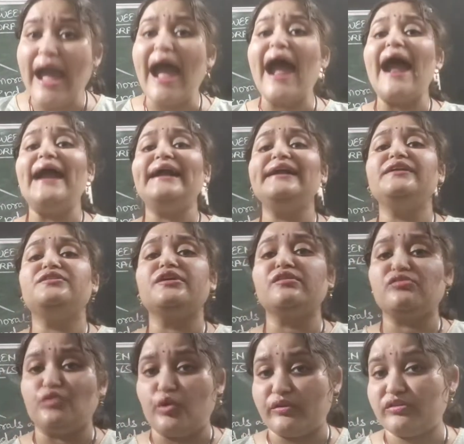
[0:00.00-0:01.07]
and the
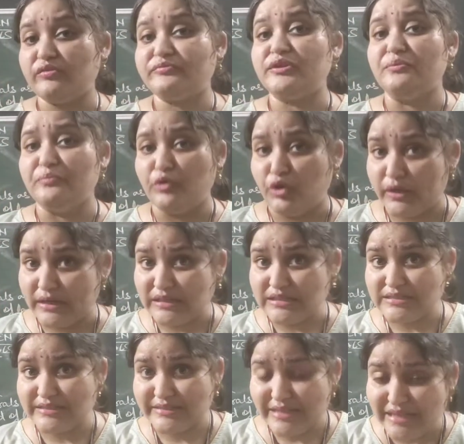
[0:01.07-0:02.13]
source of the
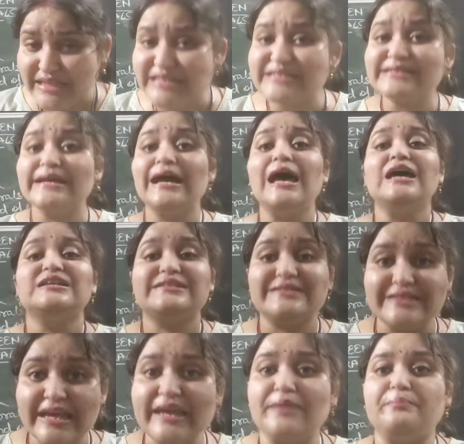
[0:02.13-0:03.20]
morals is
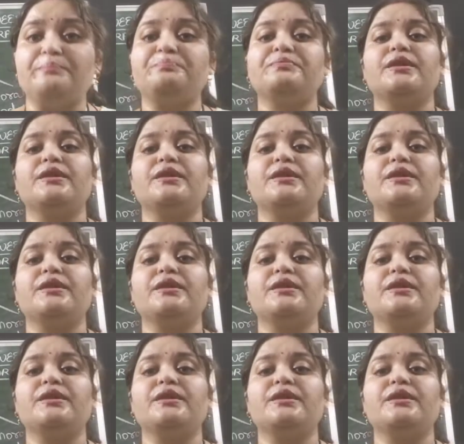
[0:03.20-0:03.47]
same.